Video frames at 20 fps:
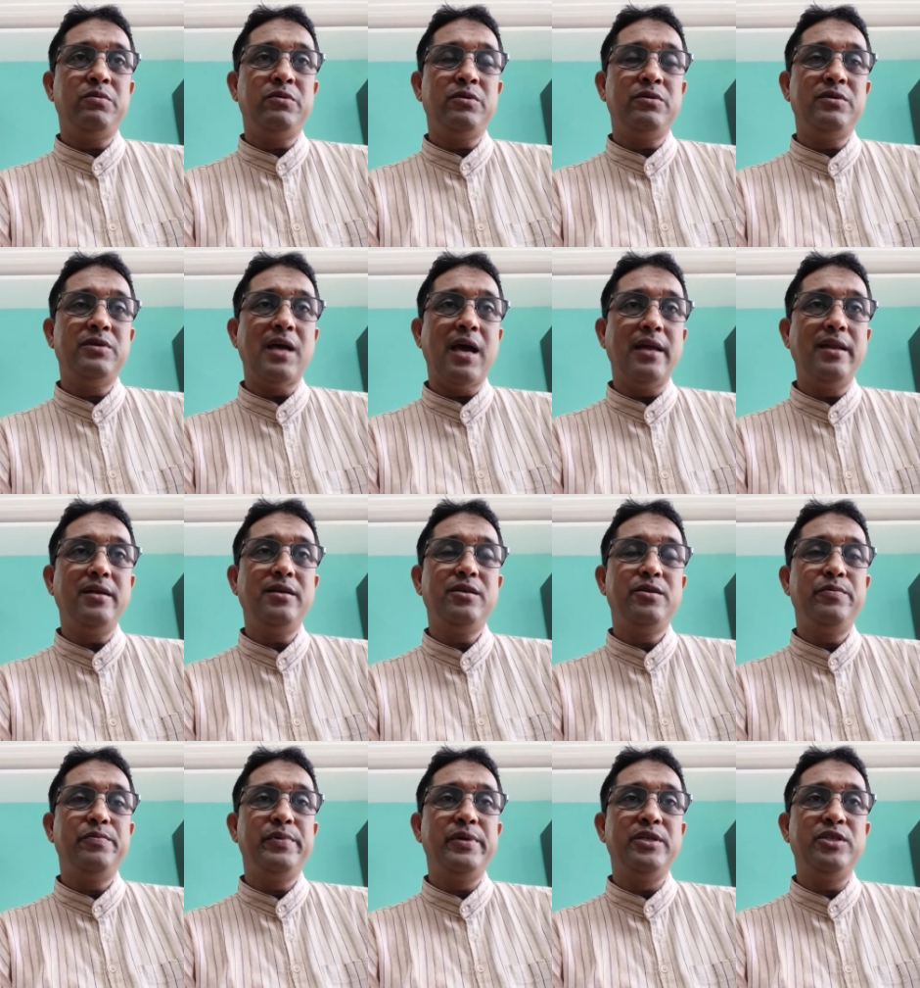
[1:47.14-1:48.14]

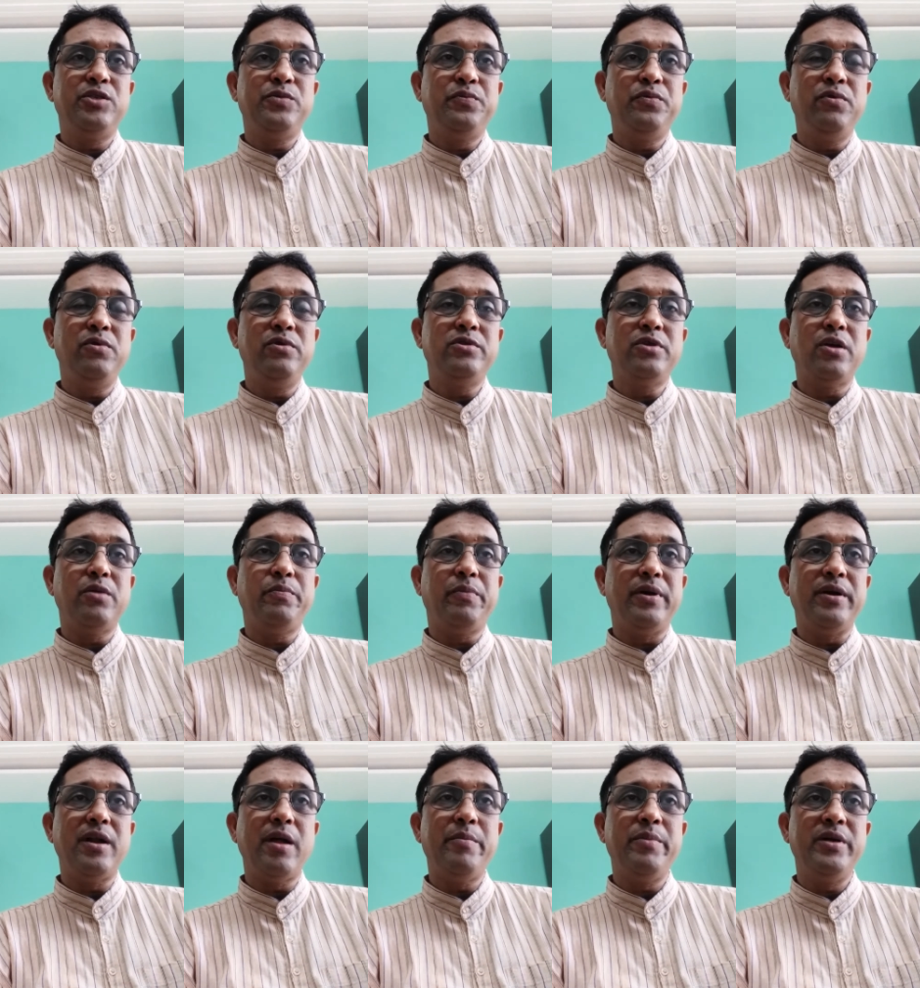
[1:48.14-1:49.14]
direct principles or
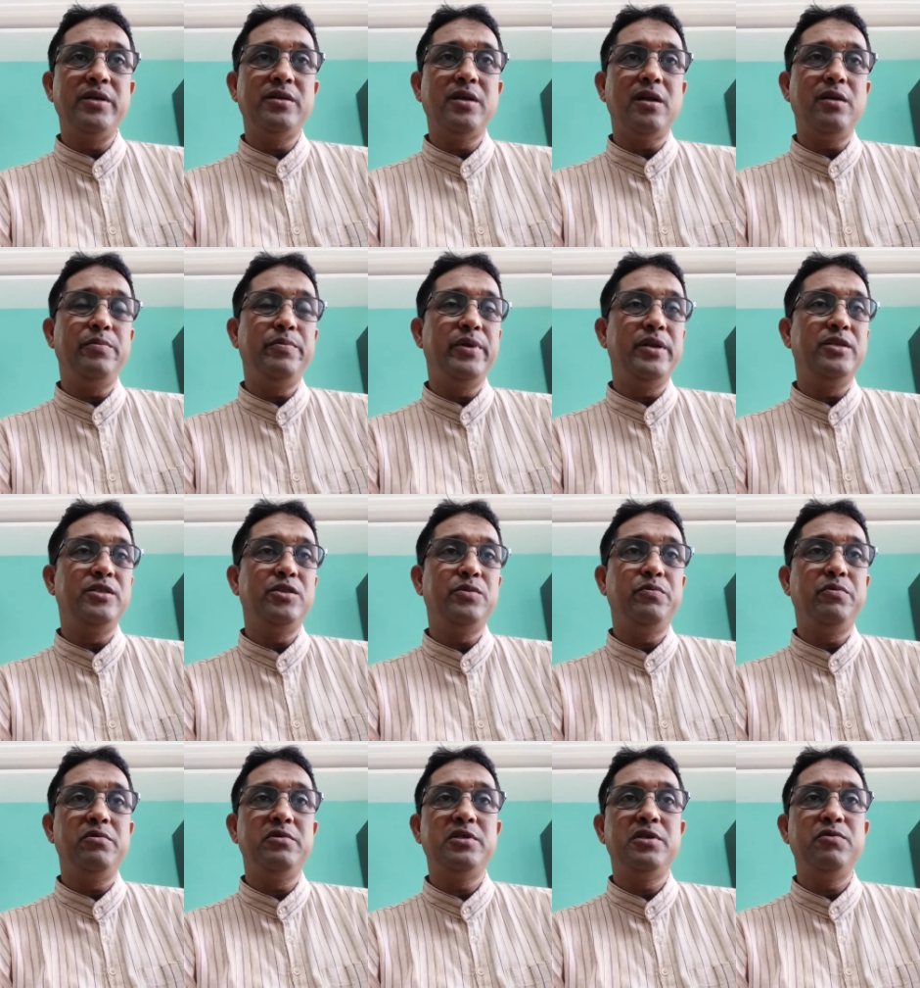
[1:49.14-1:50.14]
fundamental
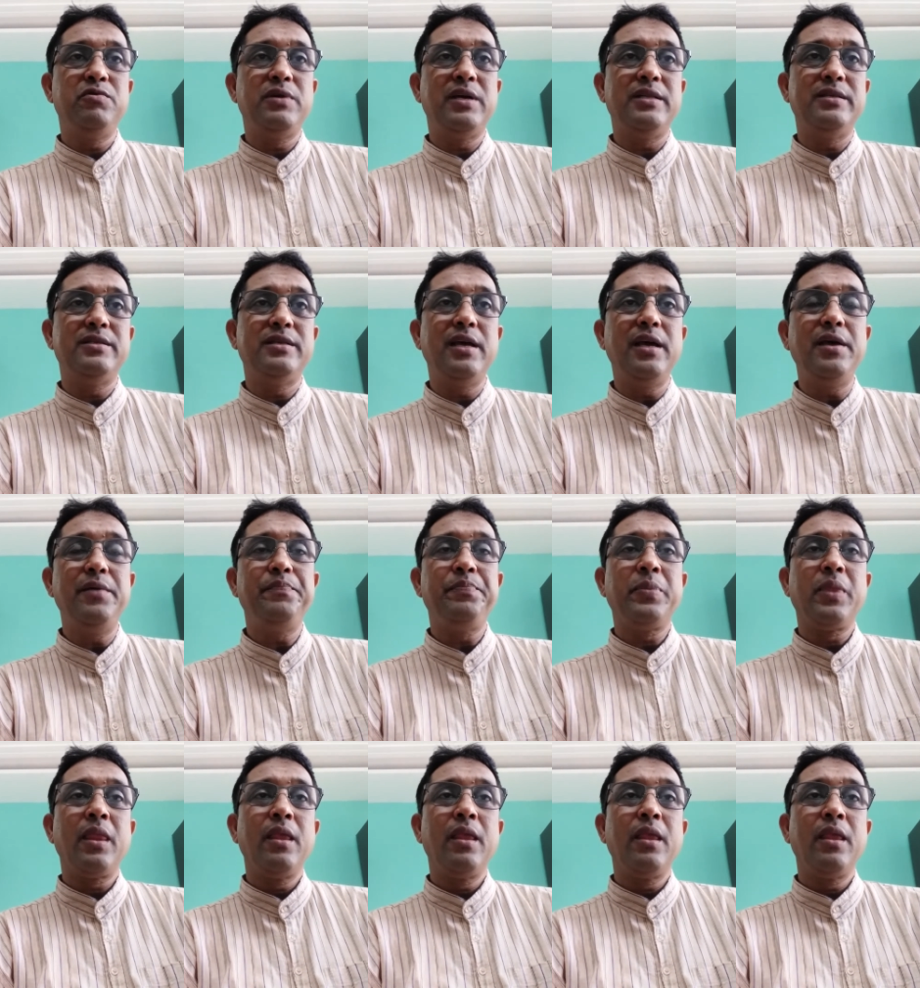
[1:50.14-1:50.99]
principles, you can say.